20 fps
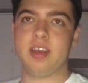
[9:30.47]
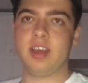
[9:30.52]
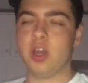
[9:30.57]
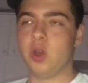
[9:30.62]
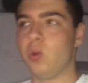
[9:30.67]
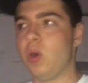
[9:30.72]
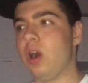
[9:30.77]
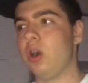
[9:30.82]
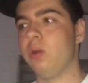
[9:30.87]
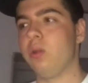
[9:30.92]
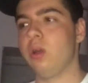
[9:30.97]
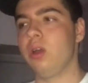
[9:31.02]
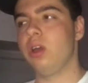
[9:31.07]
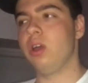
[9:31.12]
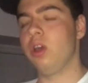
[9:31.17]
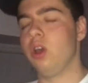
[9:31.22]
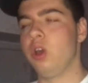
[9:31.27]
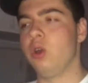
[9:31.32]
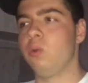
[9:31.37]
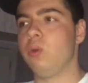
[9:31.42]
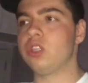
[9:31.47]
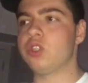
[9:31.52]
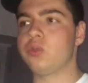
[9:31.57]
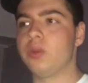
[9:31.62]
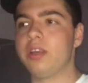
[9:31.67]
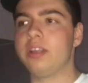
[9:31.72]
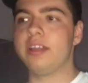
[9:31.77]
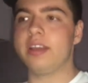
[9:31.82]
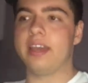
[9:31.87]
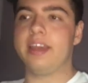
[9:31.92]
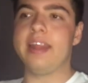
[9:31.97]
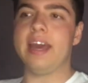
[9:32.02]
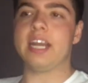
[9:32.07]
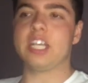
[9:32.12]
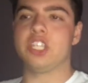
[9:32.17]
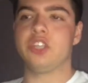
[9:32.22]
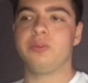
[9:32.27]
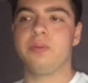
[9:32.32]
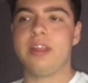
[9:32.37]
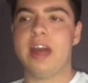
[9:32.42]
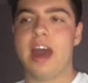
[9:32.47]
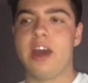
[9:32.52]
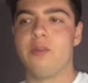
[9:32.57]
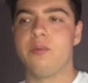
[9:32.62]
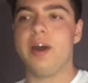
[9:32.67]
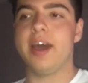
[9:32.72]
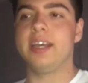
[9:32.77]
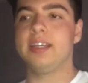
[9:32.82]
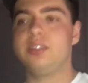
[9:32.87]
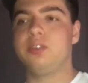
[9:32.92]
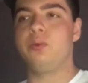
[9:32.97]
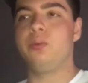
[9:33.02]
Well, what's really a connection with that, right?